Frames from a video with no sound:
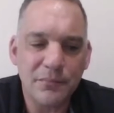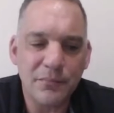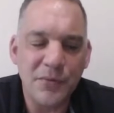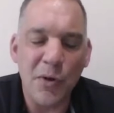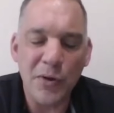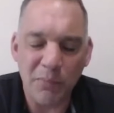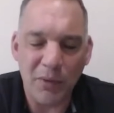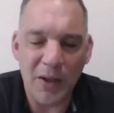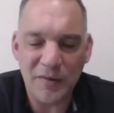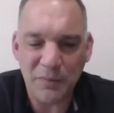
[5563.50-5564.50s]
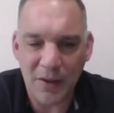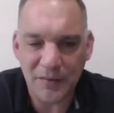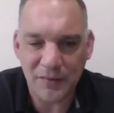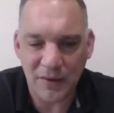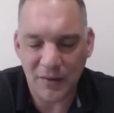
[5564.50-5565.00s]
know your blind
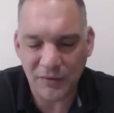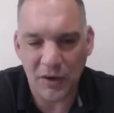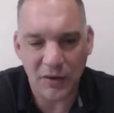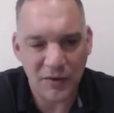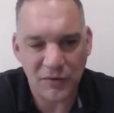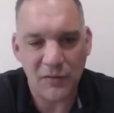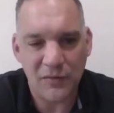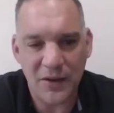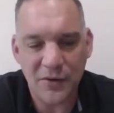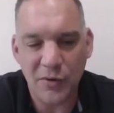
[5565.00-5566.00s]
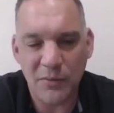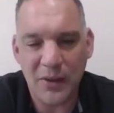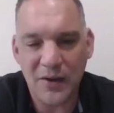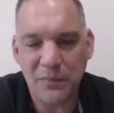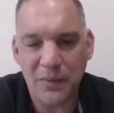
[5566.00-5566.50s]
spots. I'll start with that. Know your
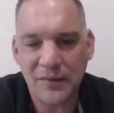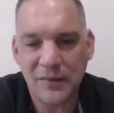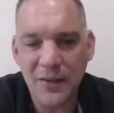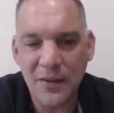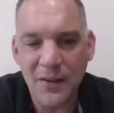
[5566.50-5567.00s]
blind spots. Yeah.